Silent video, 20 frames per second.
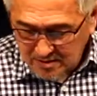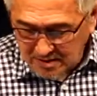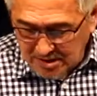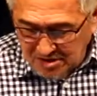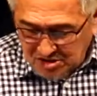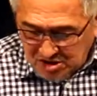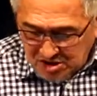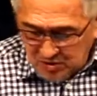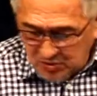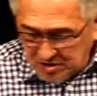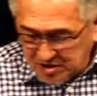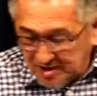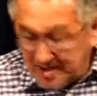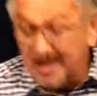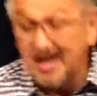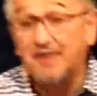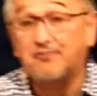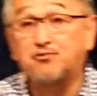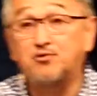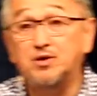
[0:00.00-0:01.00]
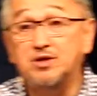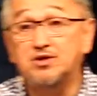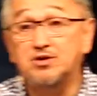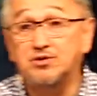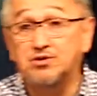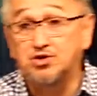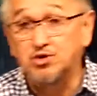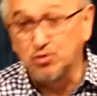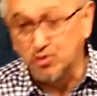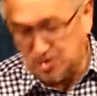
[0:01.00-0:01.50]
and she was left with
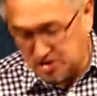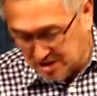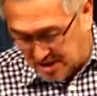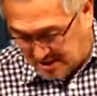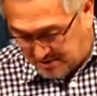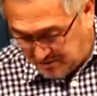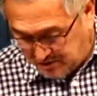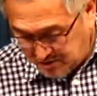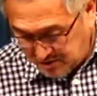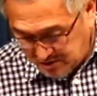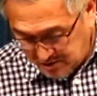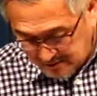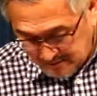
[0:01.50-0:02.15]
her two sons.